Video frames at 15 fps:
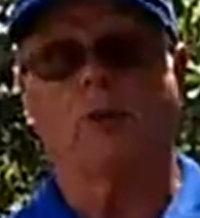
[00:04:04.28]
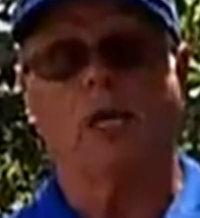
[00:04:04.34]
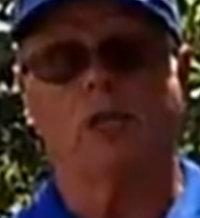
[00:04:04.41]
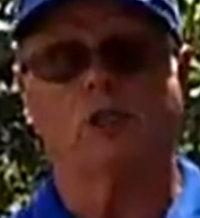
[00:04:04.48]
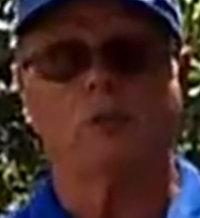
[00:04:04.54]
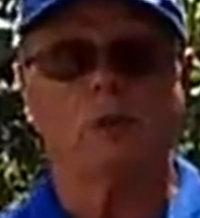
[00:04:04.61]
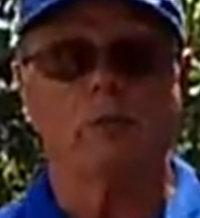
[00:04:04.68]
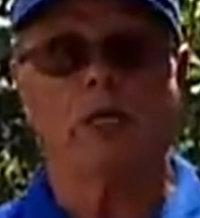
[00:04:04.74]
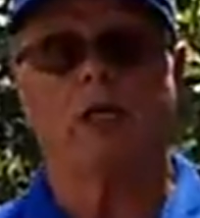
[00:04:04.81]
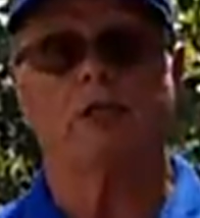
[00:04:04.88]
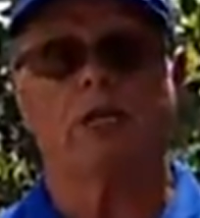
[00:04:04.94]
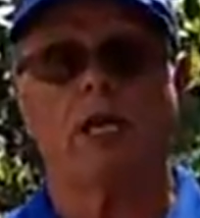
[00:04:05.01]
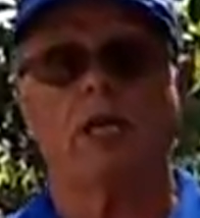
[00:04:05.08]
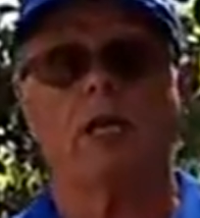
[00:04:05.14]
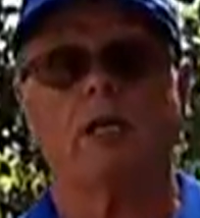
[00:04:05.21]
has to be
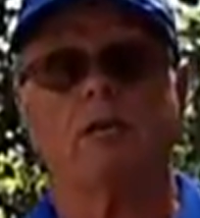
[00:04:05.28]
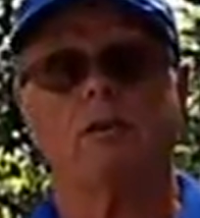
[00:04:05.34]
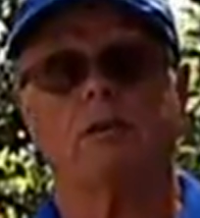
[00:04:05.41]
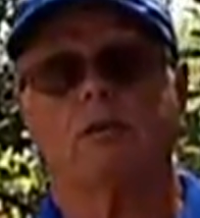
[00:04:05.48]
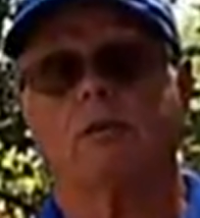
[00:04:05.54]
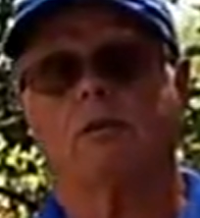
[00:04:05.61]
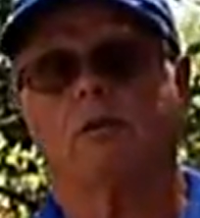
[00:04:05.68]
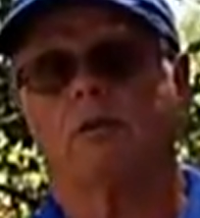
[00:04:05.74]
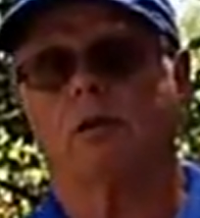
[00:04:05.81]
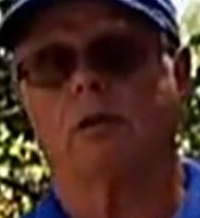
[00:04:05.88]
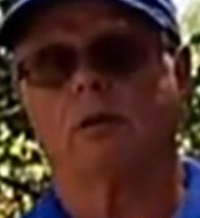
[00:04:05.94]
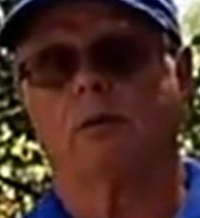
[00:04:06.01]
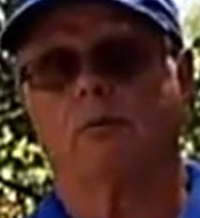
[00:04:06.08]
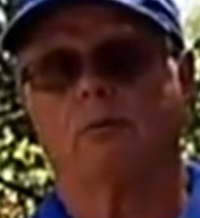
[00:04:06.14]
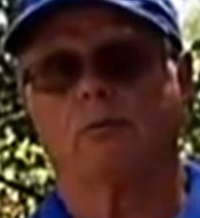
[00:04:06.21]
maintained,
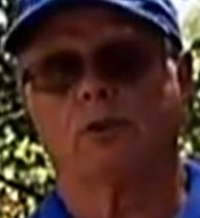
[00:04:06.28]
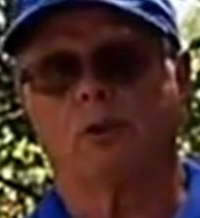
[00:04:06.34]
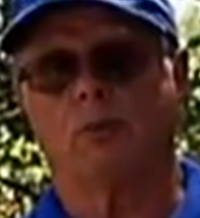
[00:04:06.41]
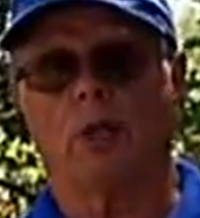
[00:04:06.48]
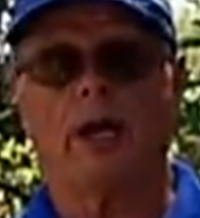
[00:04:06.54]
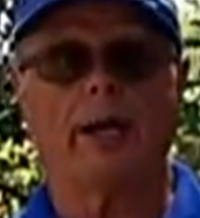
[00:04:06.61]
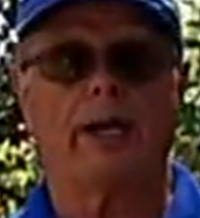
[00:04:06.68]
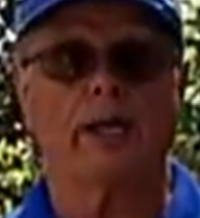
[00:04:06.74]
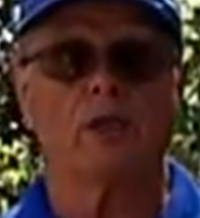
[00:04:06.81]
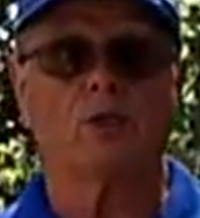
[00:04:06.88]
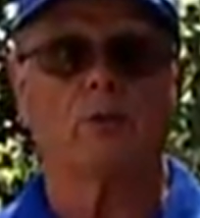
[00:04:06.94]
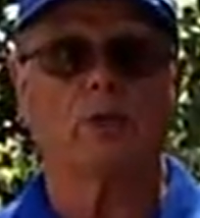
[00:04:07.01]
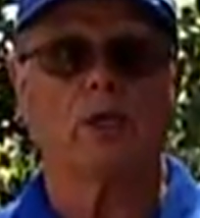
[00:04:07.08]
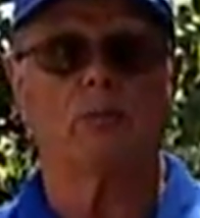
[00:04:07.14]
the supply has to be